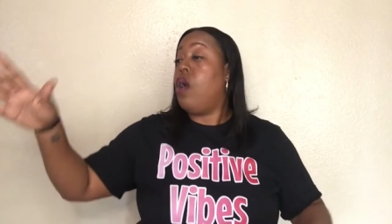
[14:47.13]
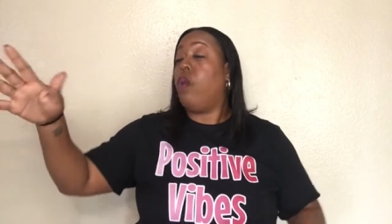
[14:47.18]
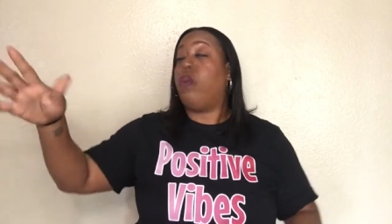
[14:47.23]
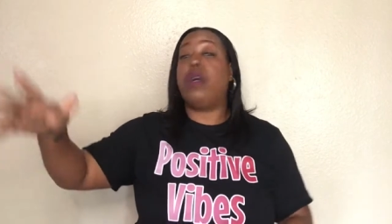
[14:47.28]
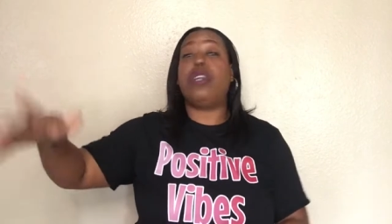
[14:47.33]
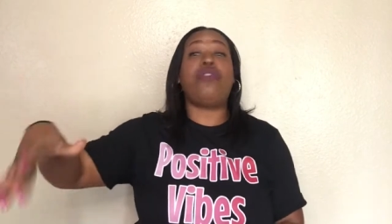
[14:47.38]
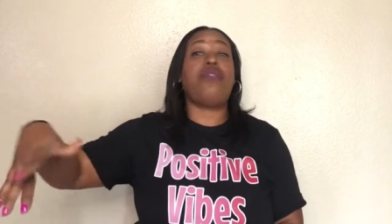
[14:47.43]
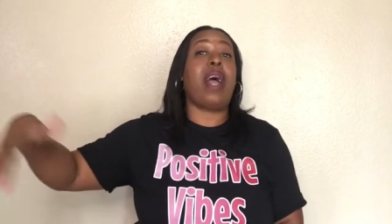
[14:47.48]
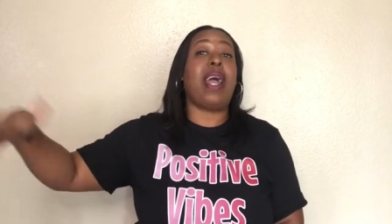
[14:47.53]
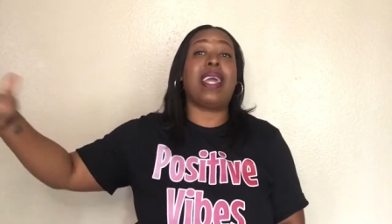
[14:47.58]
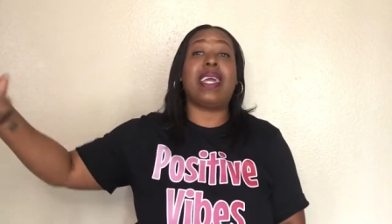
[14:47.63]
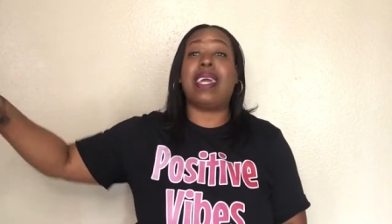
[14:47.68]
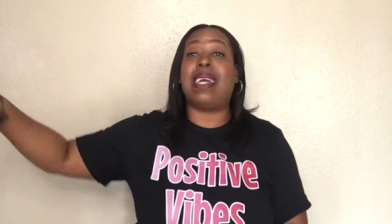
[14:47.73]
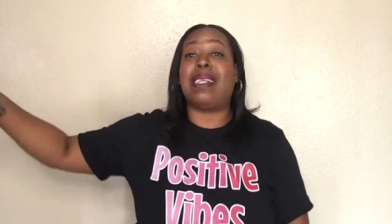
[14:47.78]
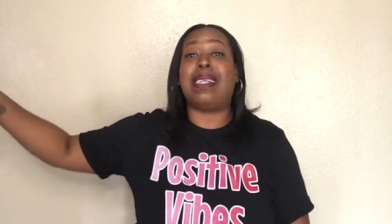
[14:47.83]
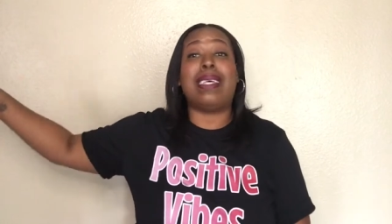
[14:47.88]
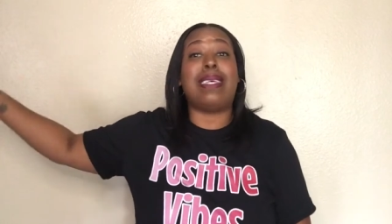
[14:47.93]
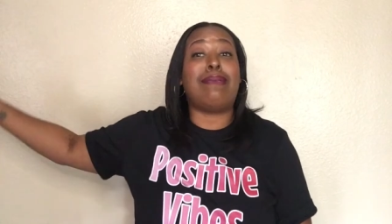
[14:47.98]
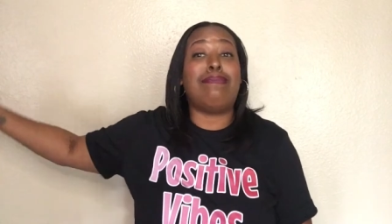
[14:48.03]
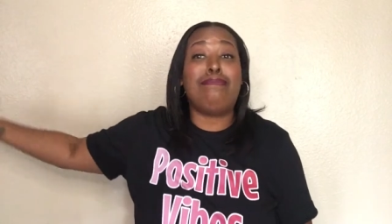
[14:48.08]
We trying to
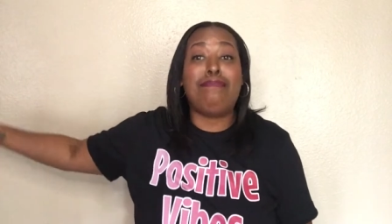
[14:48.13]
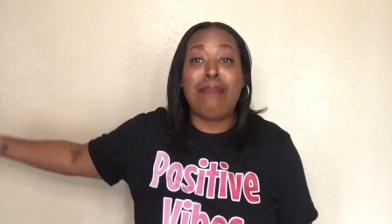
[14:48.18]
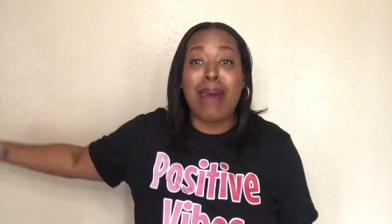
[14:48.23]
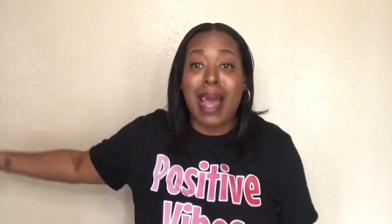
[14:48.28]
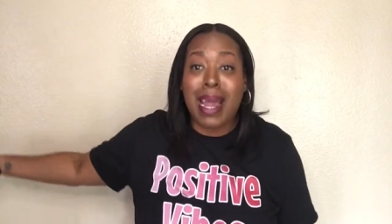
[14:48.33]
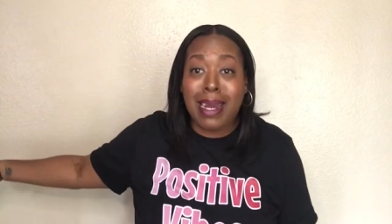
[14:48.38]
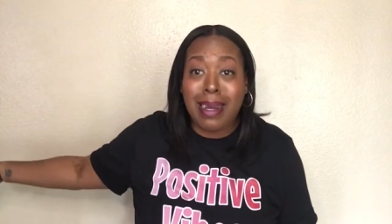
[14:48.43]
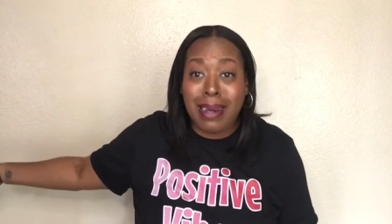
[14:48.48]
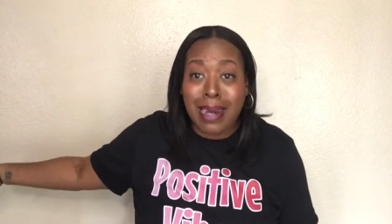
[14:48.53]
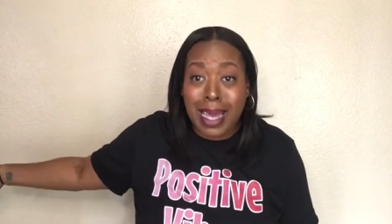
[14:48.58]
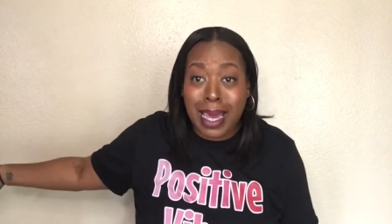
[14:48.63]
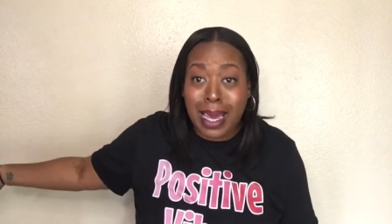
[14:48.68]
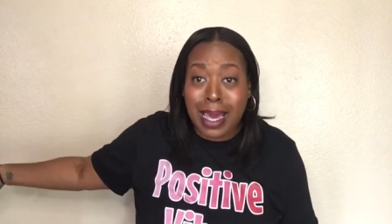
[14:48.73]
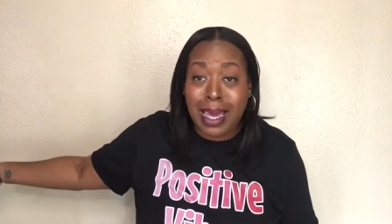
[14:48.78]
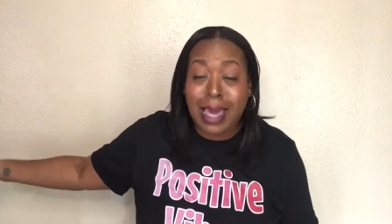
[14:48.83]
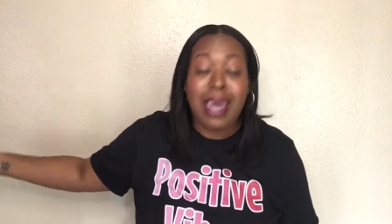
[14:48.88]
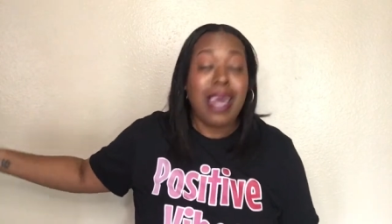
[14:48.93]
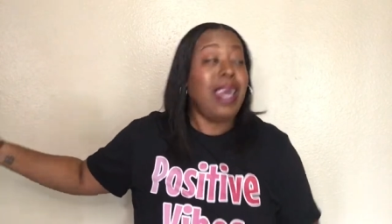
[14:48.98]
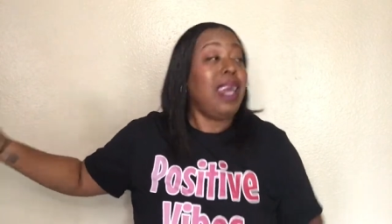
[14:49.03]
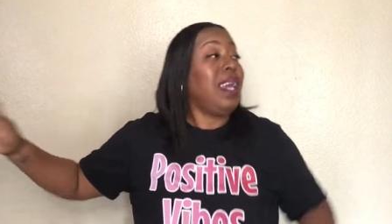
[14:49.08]
get this
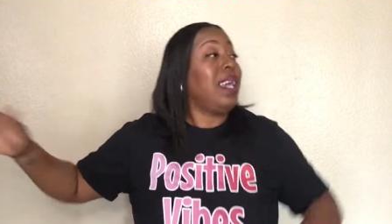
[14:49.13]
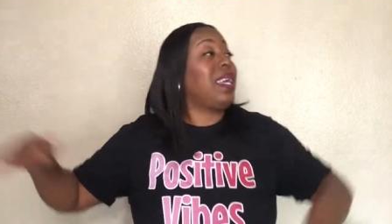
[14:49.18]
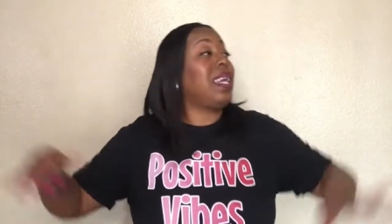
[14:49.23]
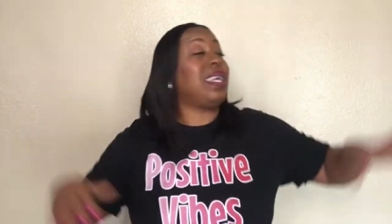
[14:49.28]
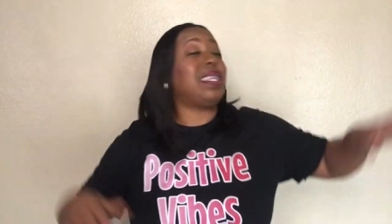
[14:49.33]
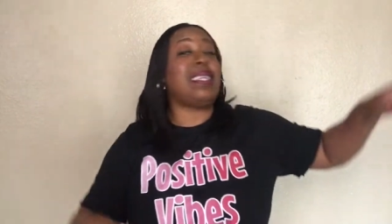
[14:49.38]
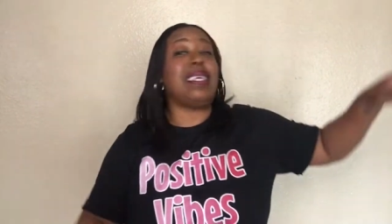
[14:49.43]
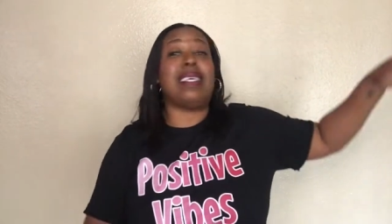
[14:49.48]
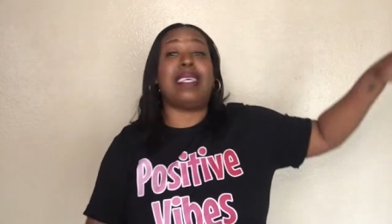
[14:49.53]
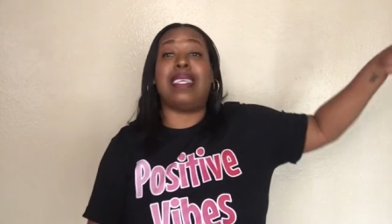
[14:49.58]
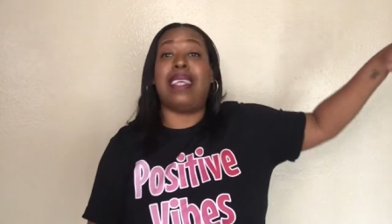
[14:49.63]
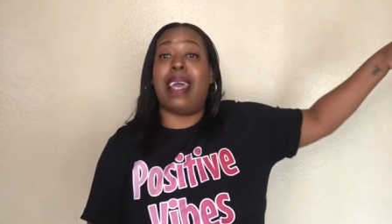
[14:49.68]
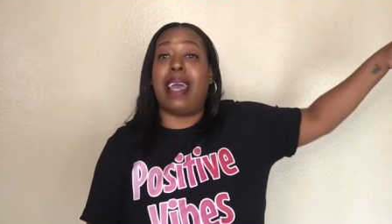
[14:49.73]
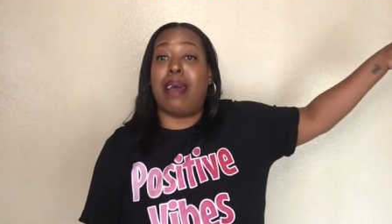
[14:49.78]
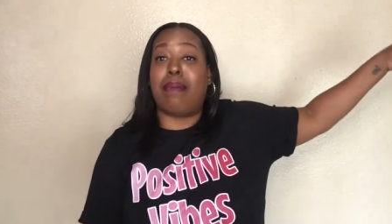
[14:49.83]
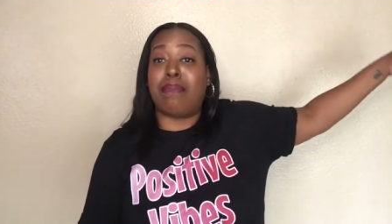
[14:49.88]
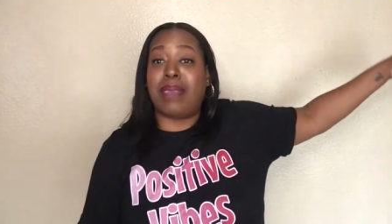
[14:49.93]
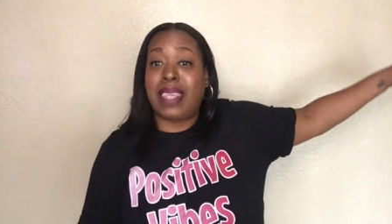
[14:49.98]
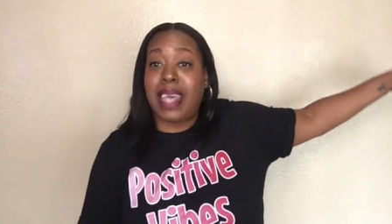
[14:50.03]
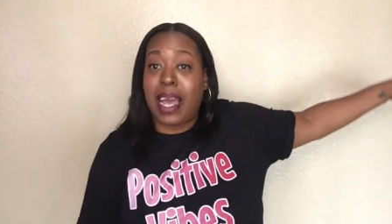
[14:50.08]
money, get these
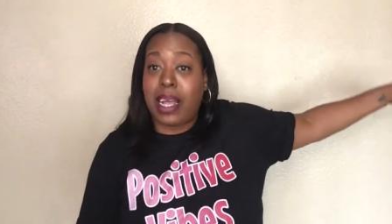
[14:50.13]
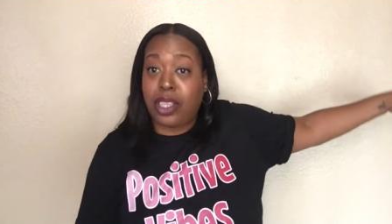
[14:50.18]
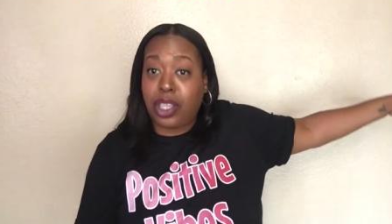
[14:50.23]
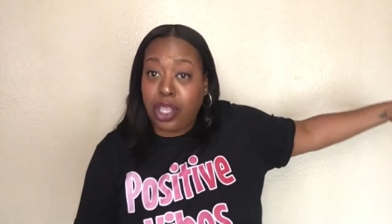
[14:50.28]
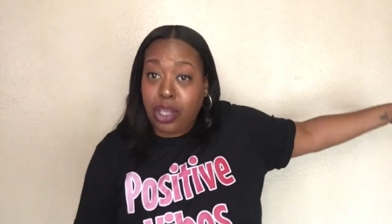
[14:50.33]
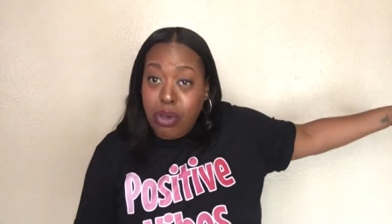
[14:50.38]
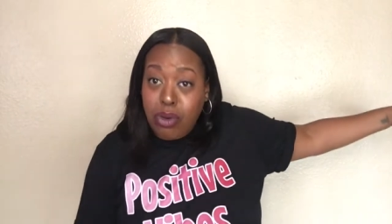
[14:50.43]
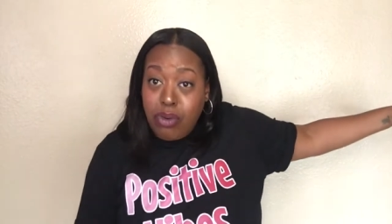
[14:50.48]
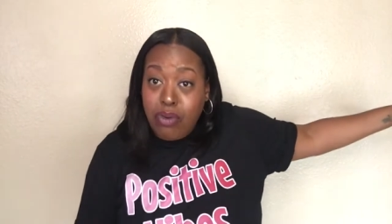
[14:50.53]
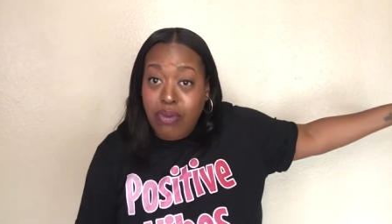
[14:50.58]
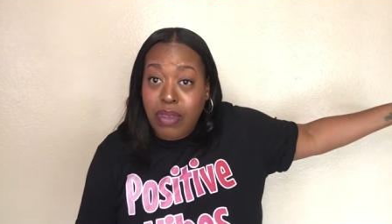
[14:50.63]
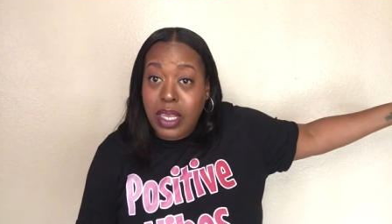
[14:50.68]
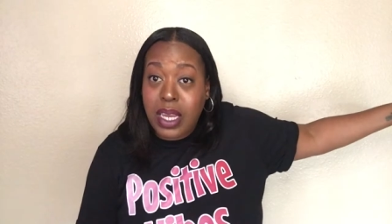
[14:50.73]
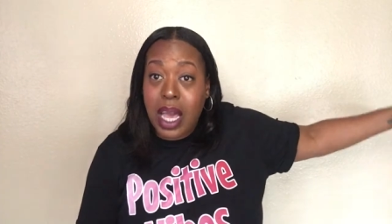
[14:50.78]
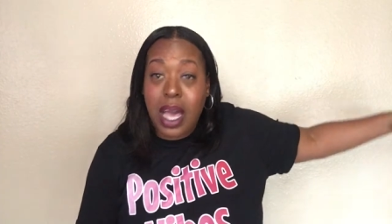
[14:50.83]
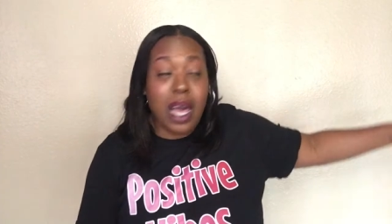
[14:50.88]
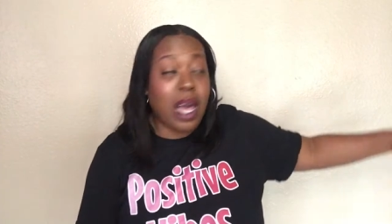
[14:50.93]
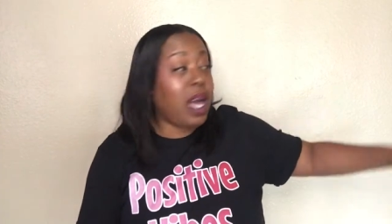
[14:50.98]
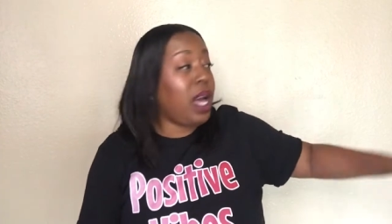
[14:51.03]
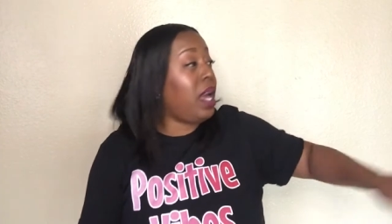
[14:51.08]
damn tattoos
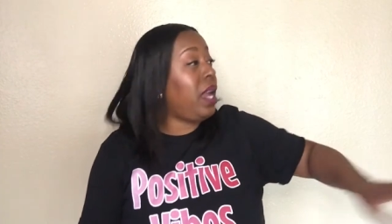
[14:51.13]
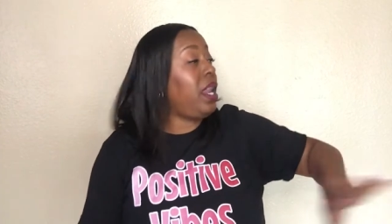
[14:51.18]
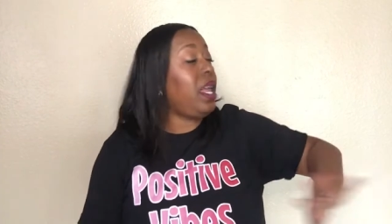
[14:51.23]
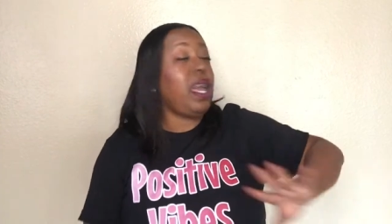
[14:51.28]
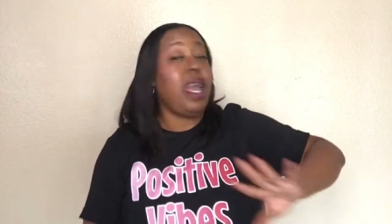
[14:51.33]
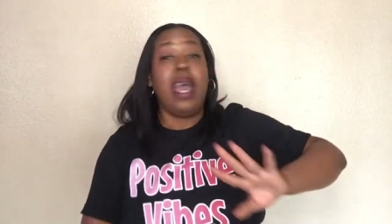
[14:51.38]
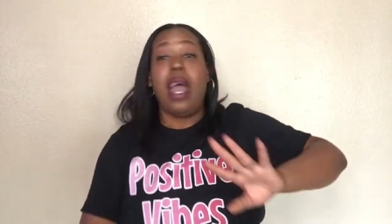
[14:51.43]
done,